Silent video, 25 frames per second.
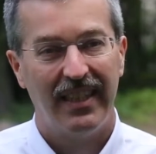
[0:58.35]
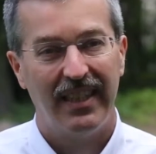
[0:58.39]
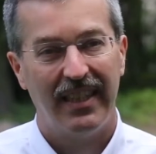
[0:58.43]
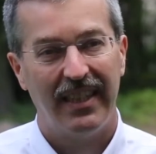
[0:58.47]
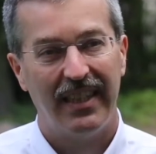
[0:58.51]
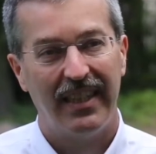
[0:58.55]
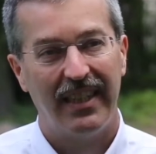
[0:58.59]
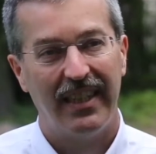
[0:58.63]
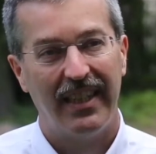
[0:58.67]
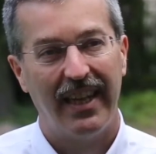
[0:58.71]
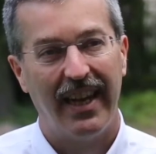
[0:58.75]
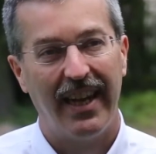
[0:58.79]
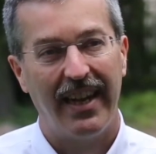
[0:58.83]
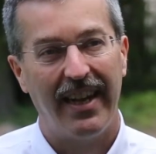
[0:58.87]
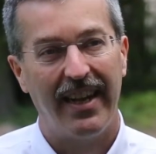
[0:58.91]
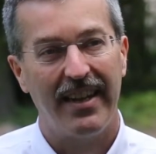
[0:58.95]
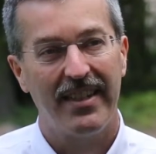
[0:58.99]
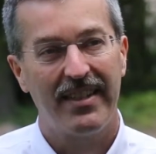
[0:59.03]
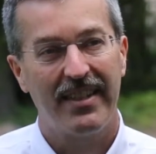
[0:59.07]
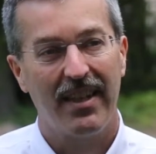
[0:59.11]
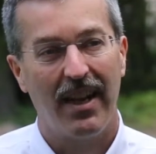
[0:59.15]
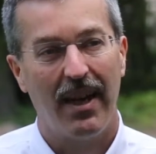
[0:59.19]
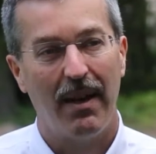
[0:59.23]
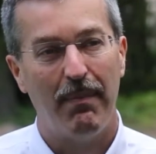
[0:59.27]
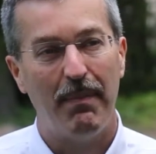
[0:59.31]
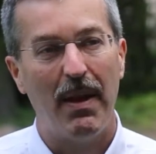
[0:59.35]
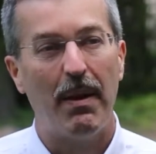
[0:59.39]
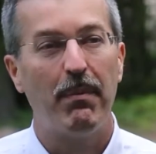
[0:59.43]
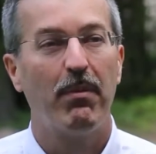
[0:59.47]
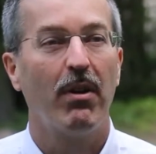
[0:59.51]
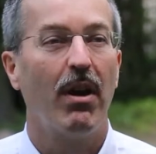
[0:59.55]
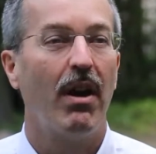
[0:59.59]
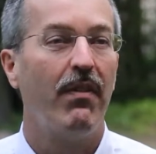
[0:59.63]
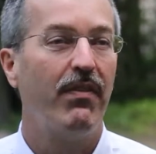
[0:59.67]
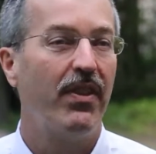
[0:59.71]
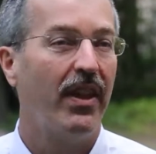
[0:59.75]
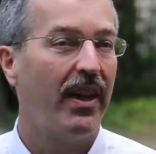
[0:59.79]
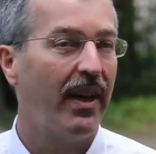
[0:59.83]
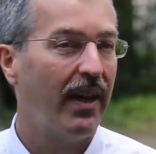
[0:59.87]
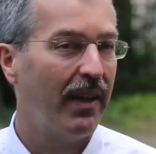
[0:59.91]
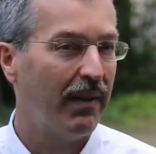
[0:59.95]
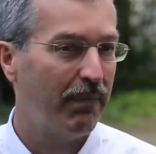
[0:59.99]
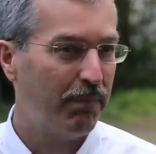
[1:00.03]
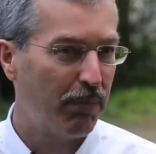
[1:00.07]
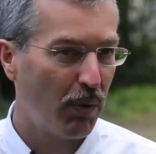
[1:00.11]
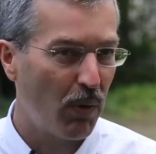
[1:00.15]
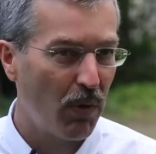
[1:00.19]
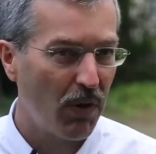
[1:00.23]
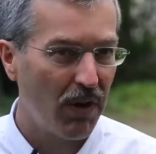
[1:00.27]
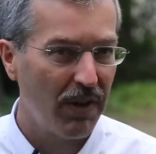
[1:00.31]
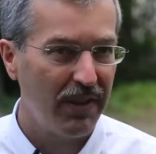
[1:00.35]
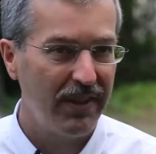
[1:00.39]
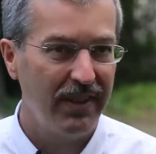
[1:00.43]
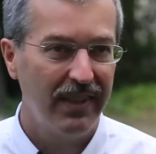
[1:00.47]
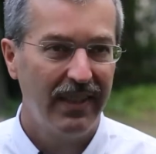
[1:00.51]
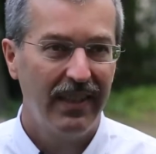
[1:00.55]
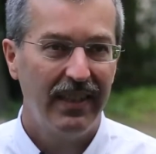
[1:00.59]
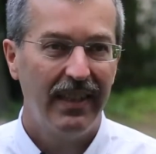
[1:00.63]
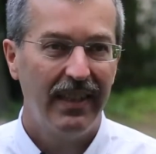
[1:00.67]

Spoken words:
And as a member of the board,